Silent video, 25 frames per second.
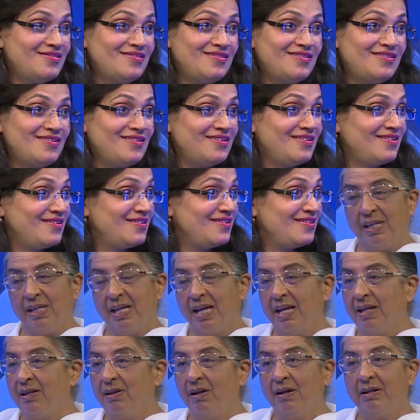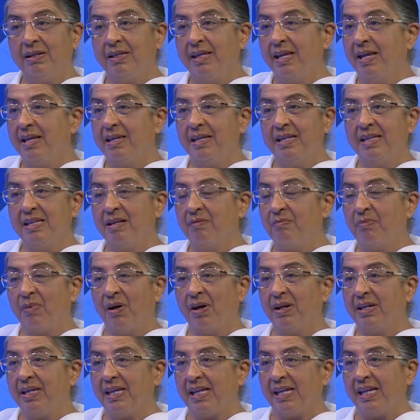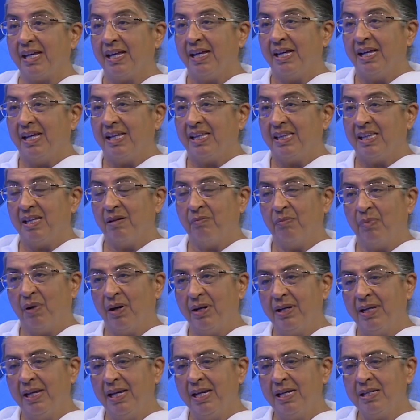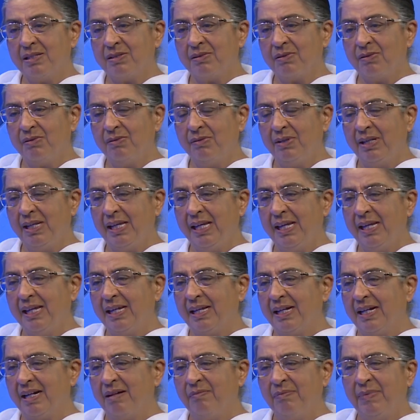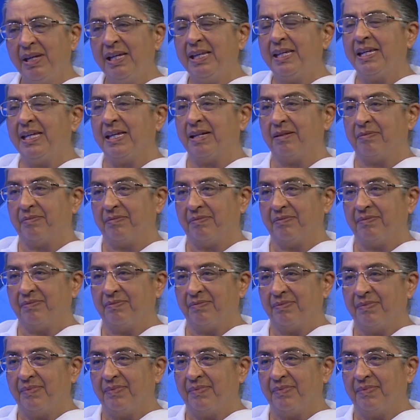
No, no, are not there in the body. The body is only a medium.